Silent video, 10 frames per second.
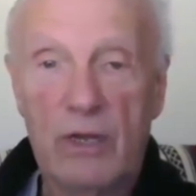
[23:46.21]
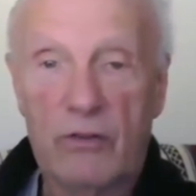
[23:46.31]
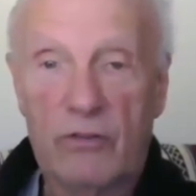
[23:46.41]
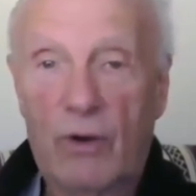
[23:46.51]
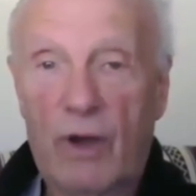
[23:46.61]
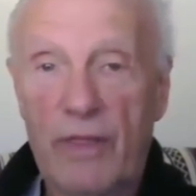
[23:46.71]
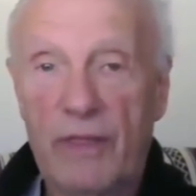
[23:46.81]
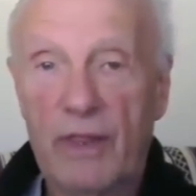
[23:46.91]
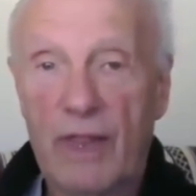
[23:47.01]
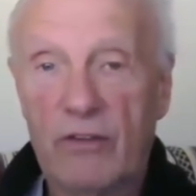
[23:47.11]
So I
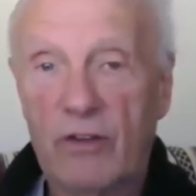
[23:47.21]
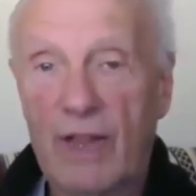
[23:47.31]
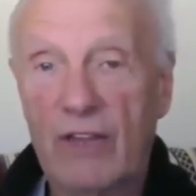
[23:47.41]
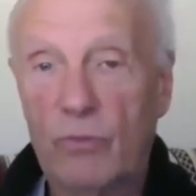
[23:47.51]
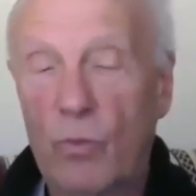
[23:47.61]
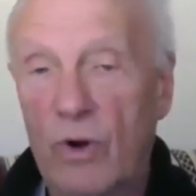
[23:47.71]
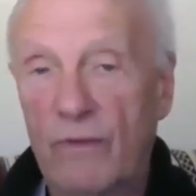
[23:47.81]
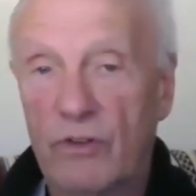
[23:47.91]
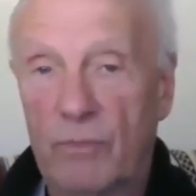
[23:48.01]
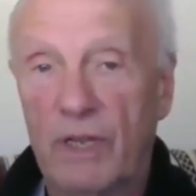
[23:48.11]
think that's one
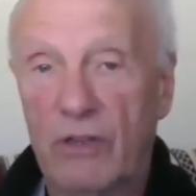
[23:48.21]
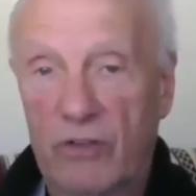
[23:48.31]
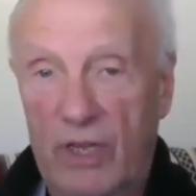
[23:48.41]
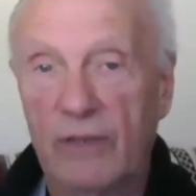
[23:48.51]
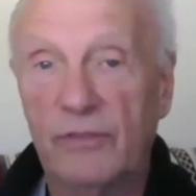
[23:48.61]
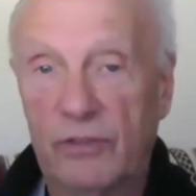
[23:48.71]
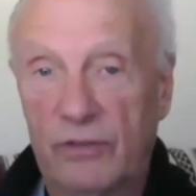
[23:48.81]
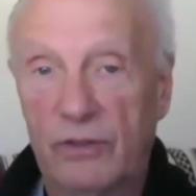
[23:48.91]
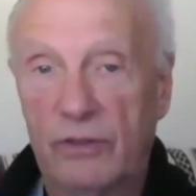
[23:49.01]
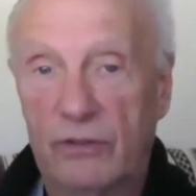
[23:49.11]
of its biggest gifts,